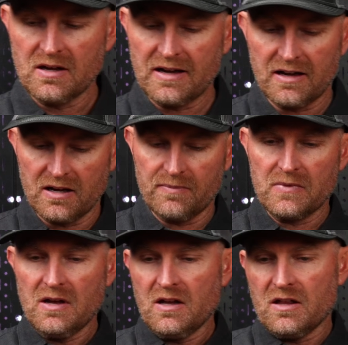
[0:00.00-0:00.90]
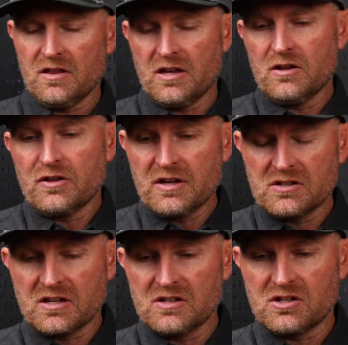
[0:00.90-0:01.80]
The other things
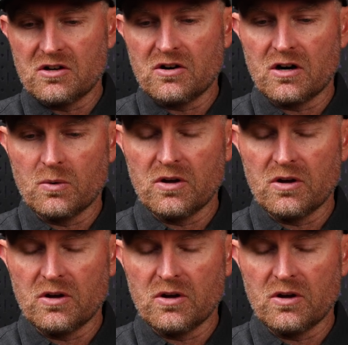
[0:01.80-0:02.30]
to consider are